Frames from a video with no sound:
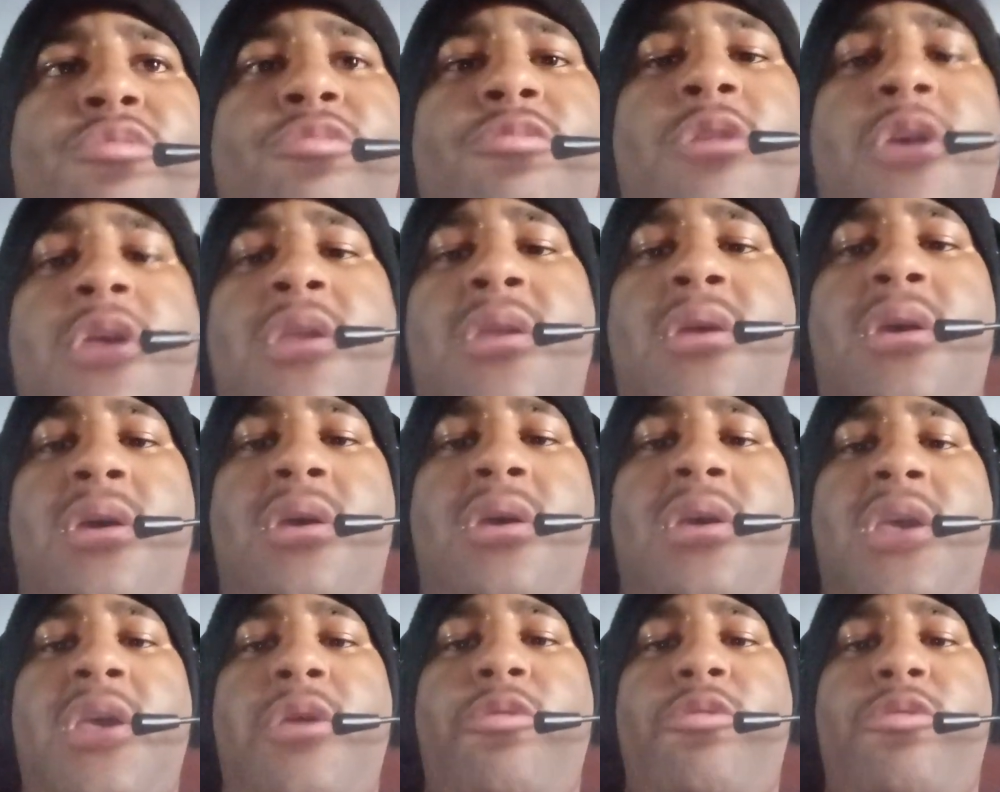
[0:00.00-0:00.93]
and
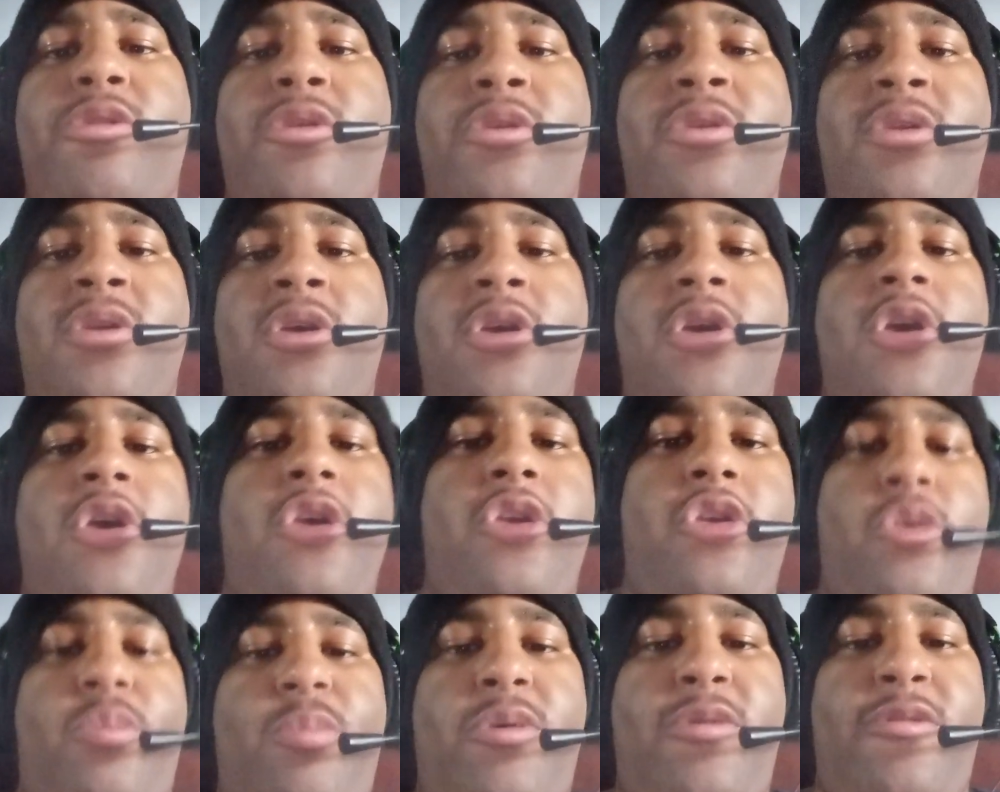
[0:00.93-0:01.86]
he was
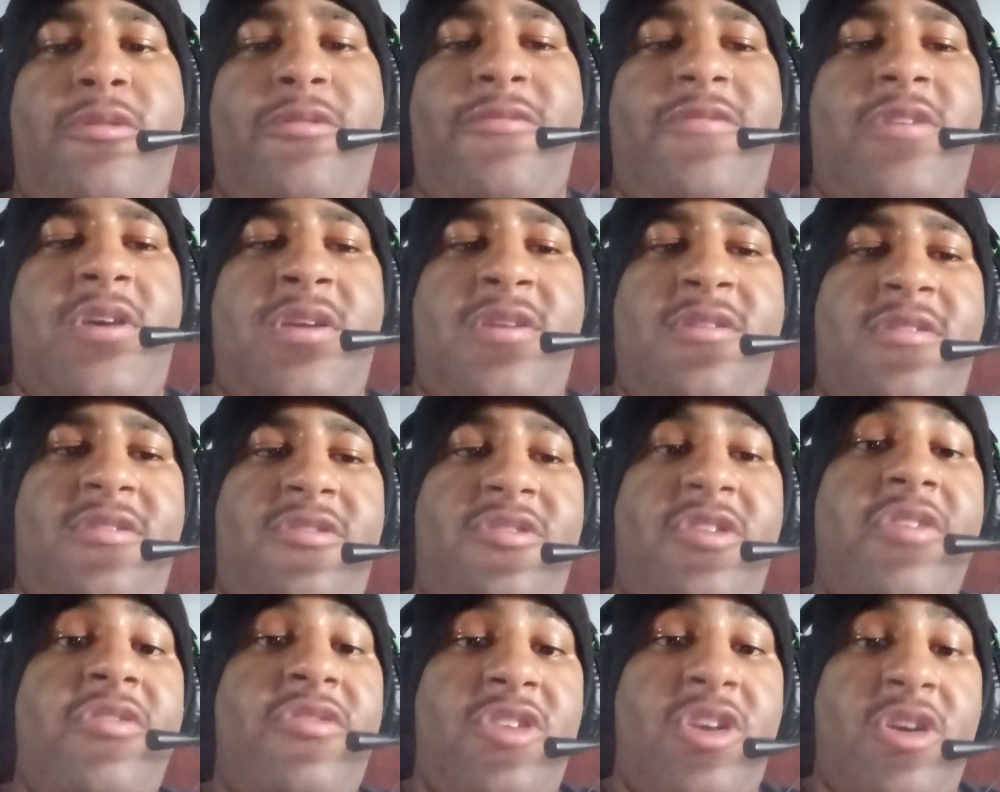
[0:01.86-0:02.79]
supposed to face
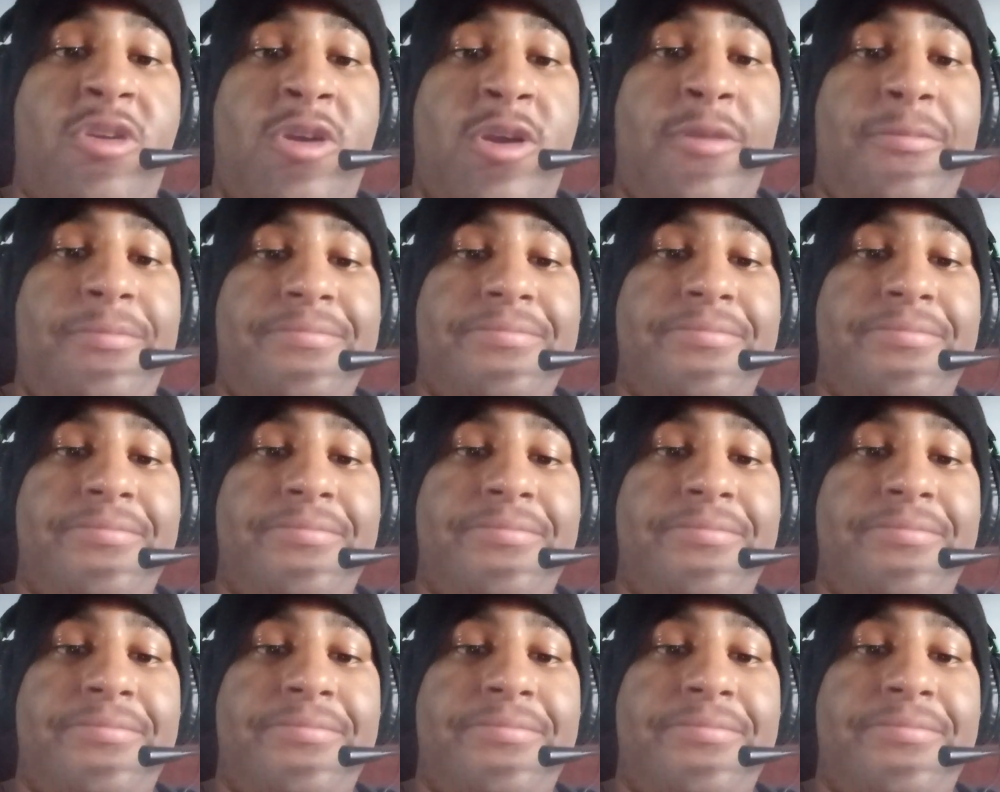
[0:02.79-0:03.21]
Jeff Jarrett,